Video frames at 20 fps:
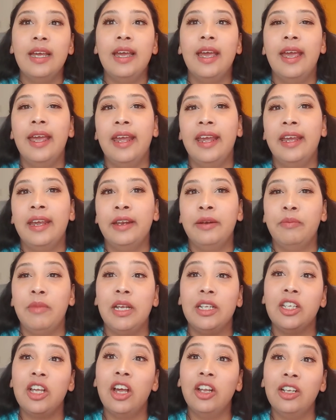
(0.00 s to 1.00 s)
And my
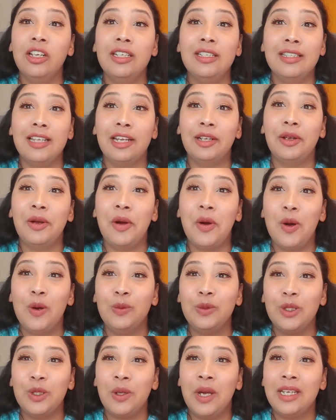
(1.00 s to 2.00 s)
toddler is at
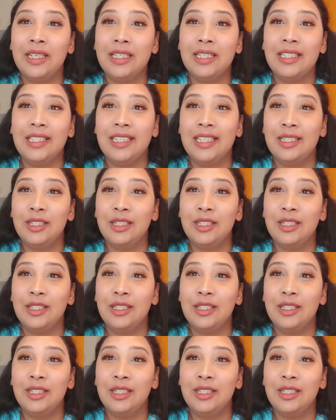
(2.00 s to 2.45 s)
home, so I did